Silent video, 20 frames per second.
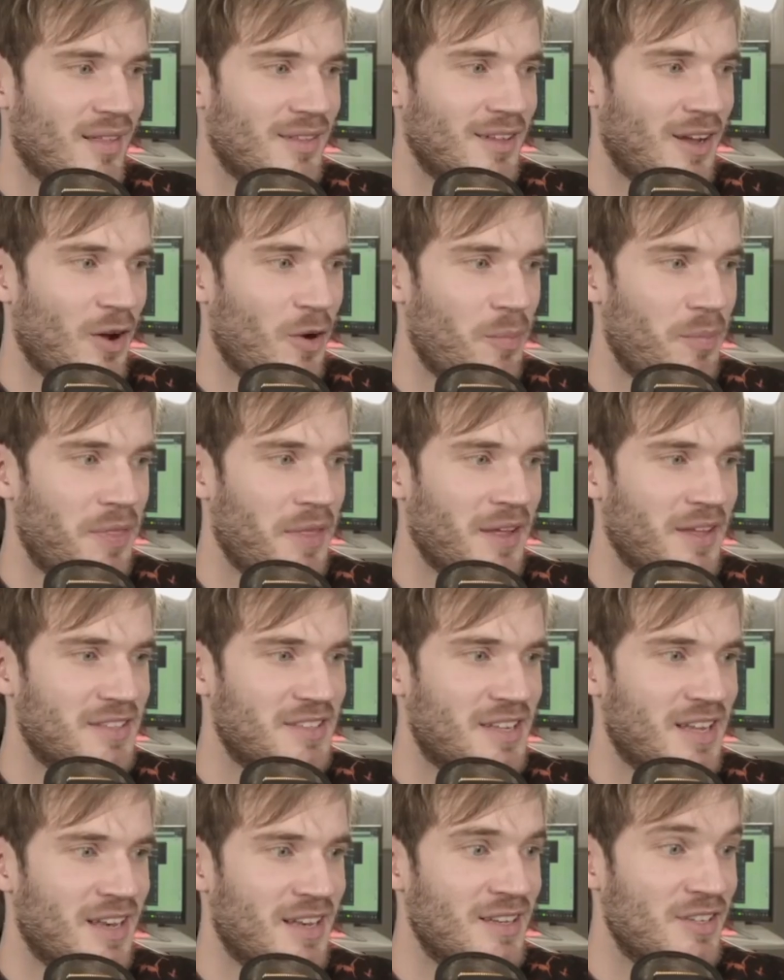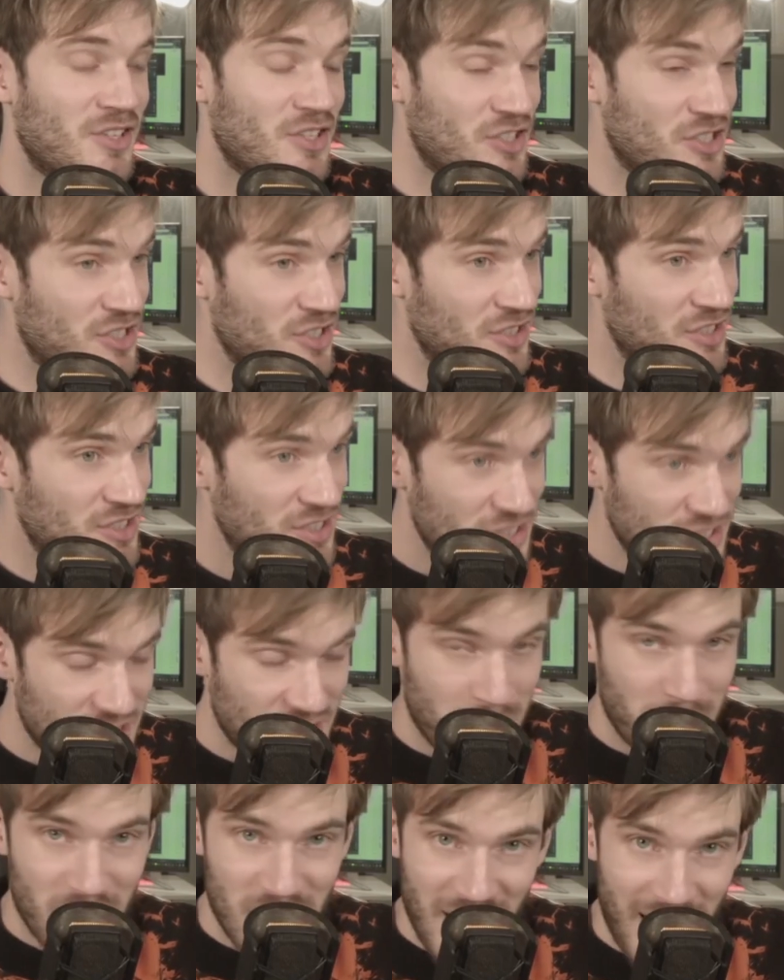So I hope things can just
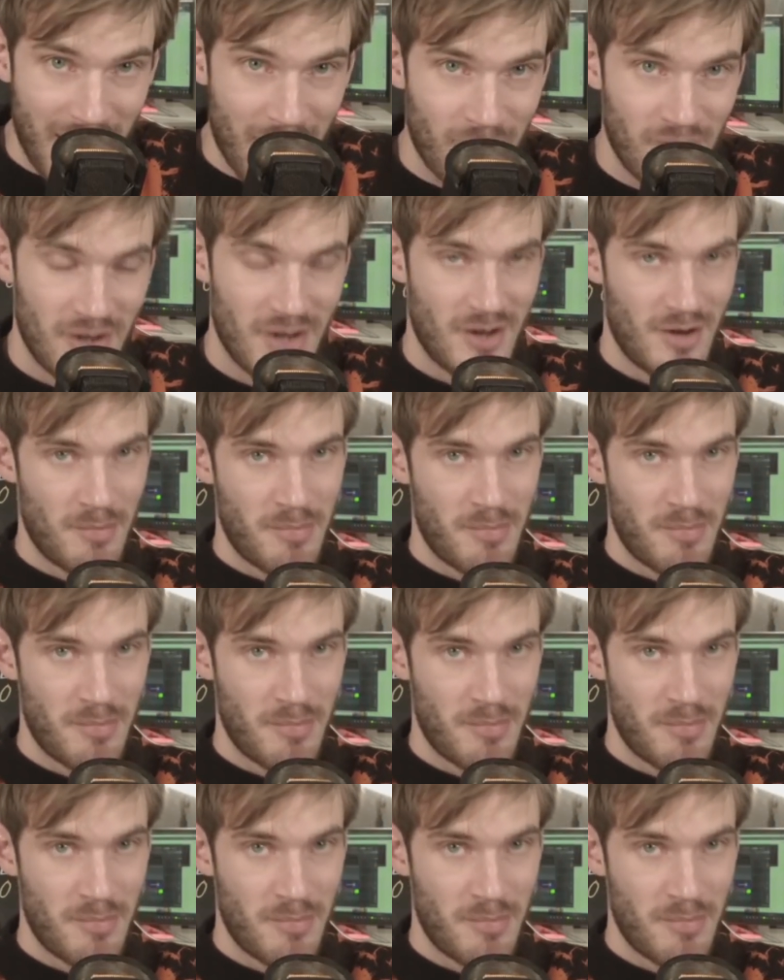simmer down a little